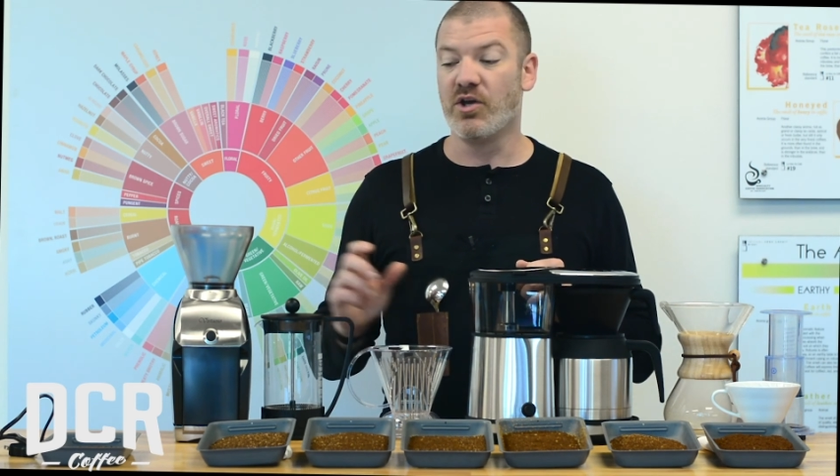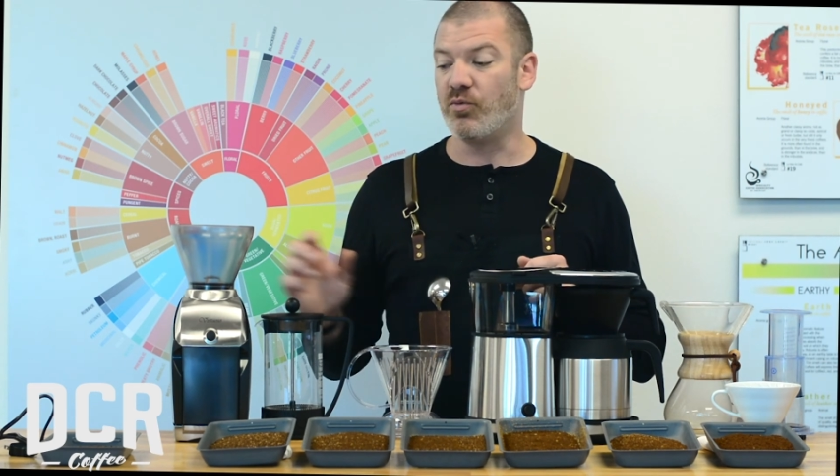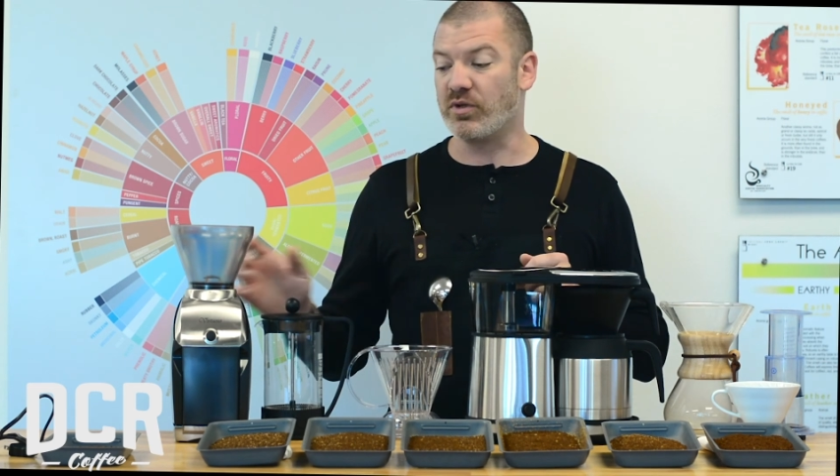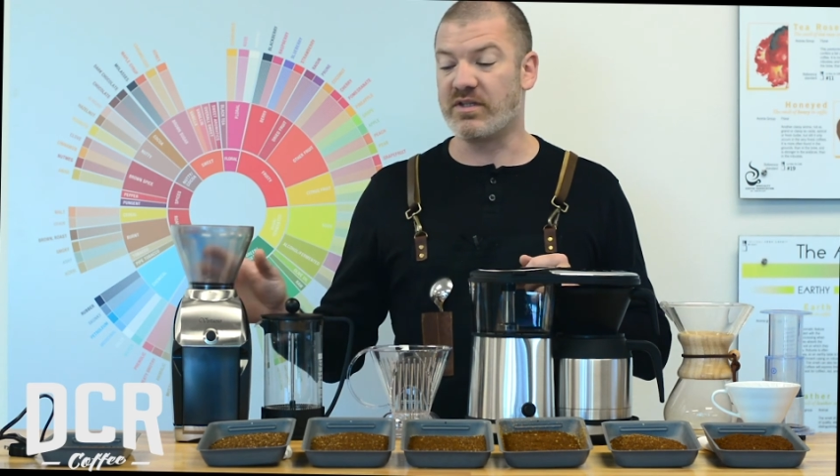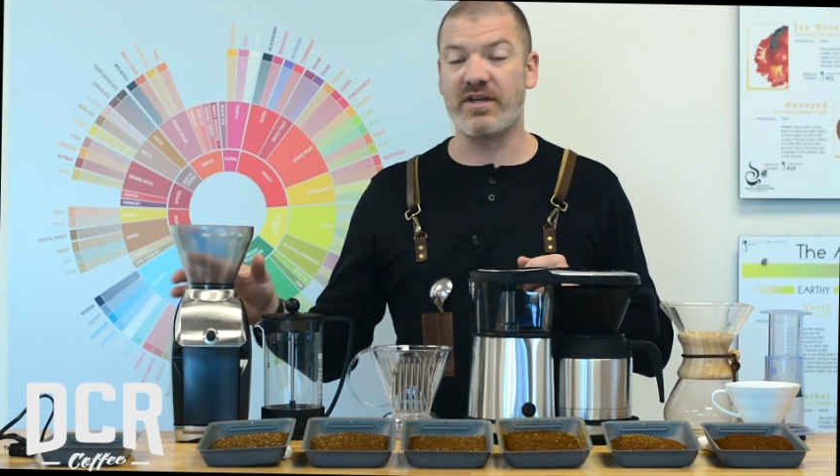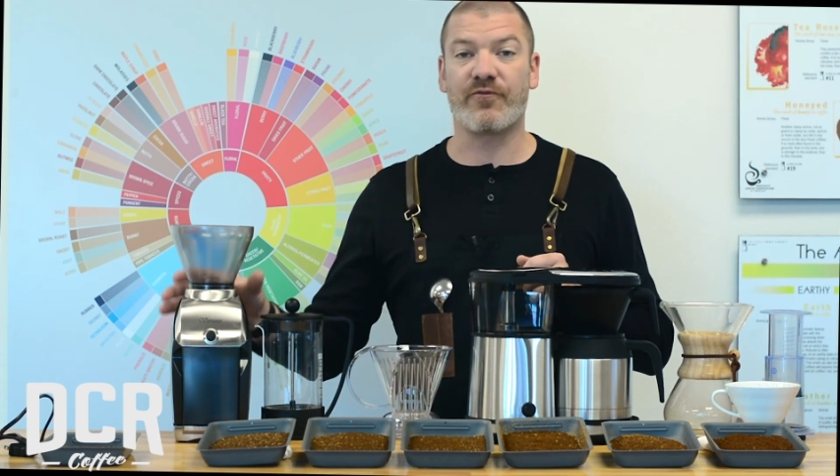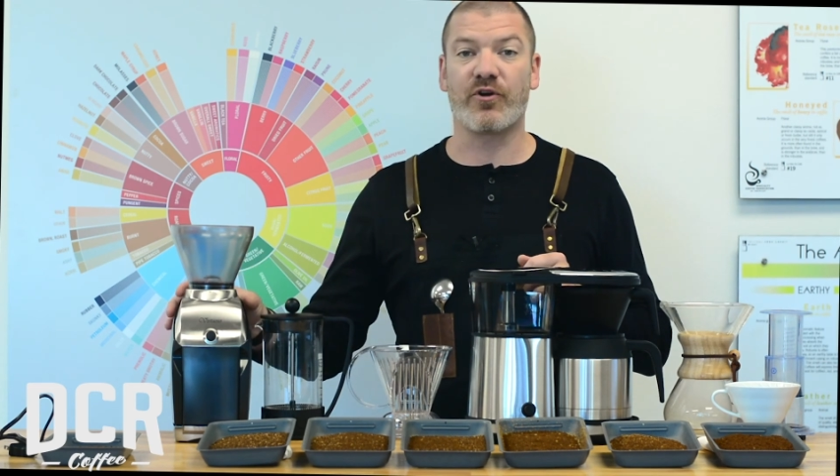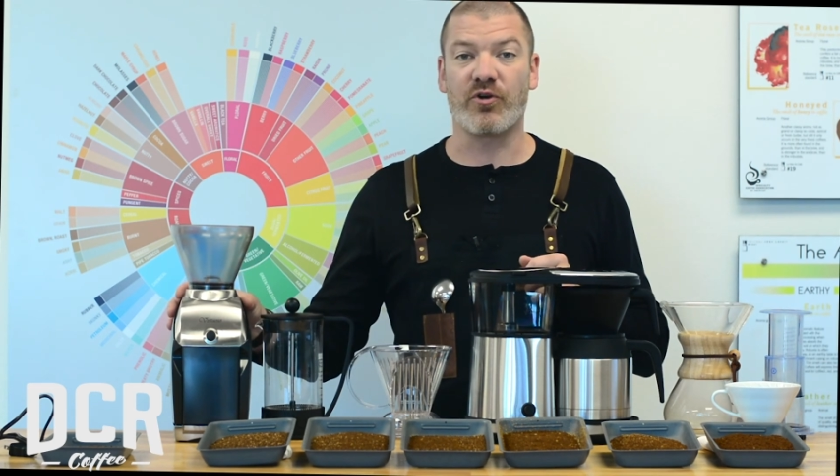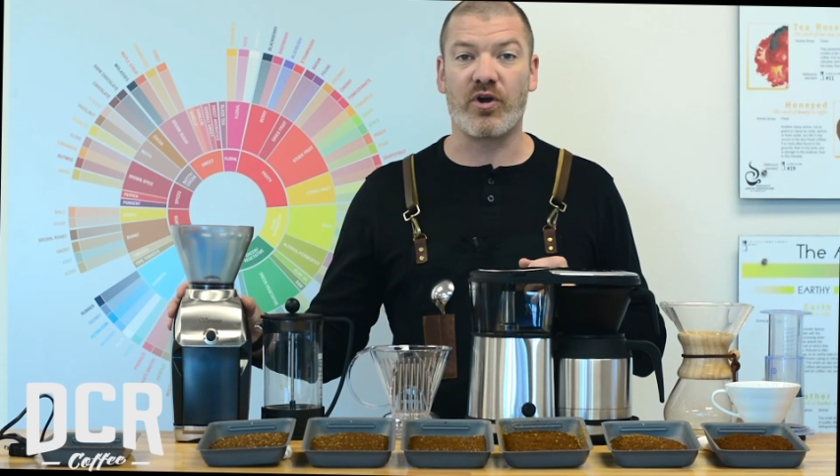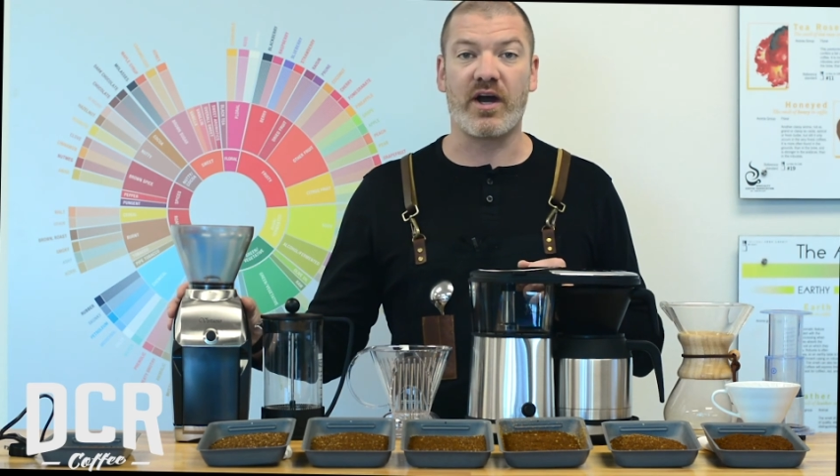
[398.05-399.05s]
with
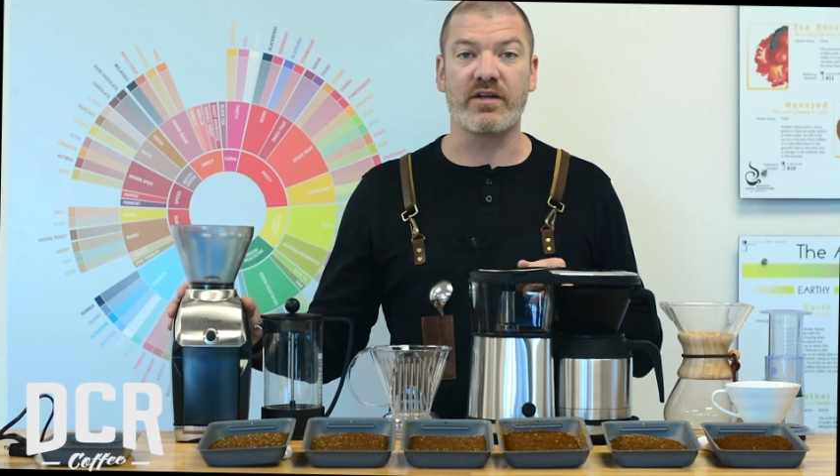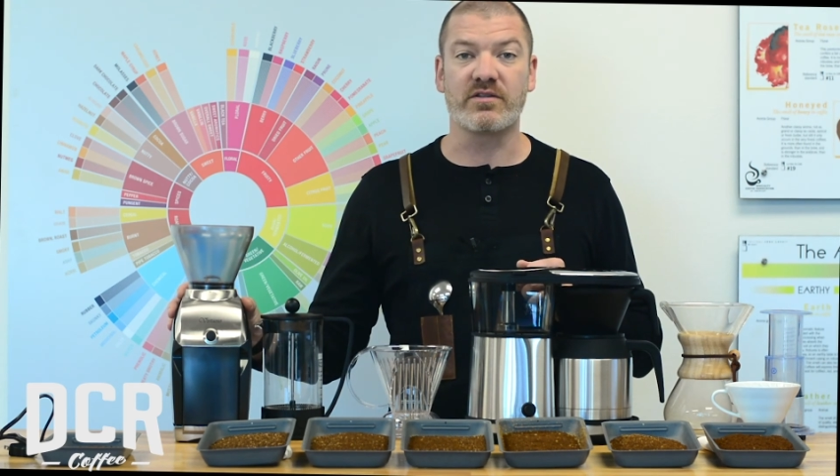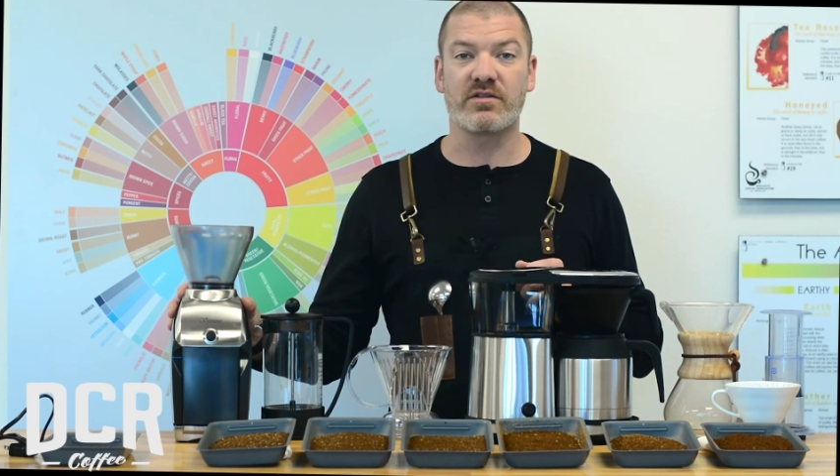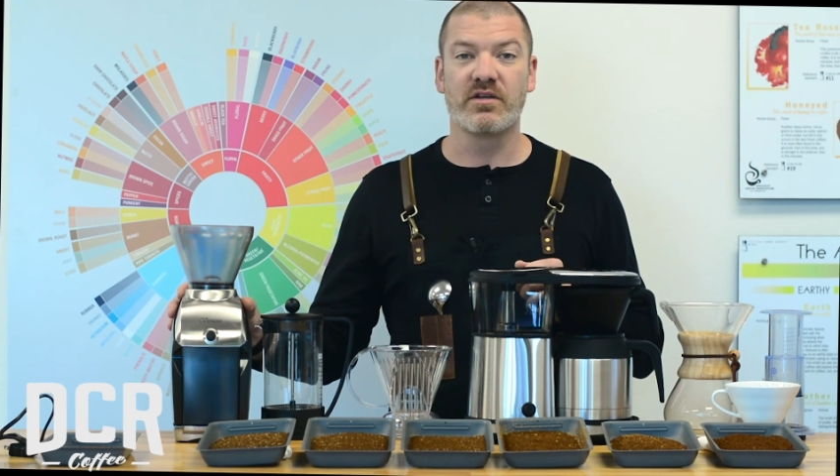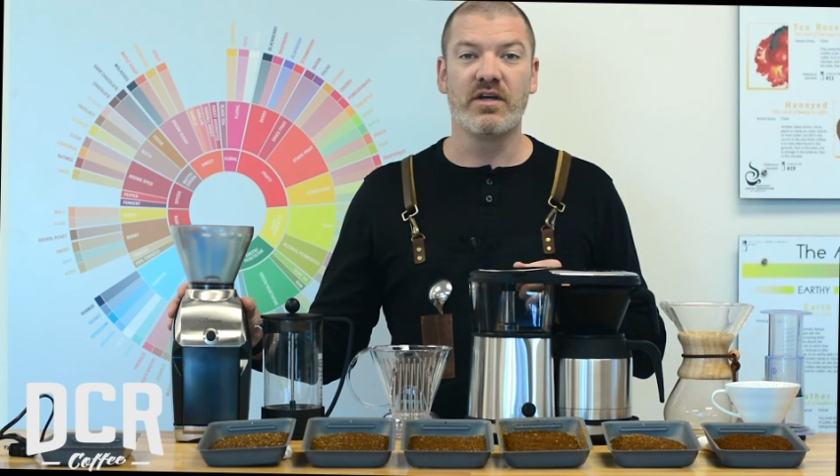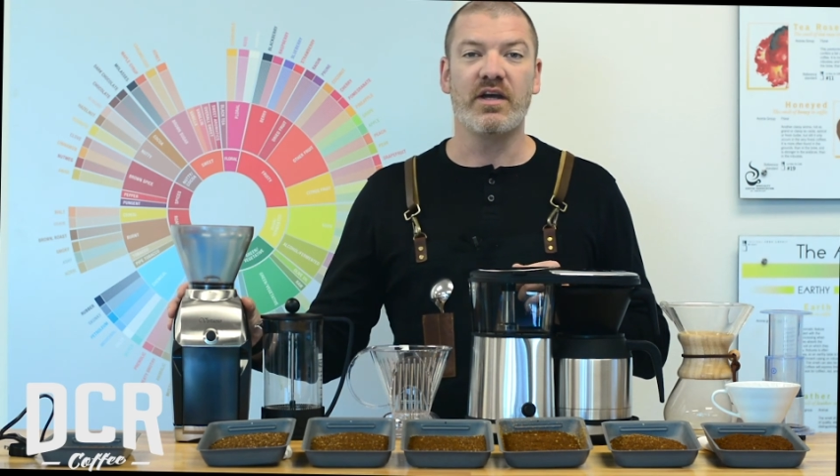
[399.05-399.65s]
different grinds.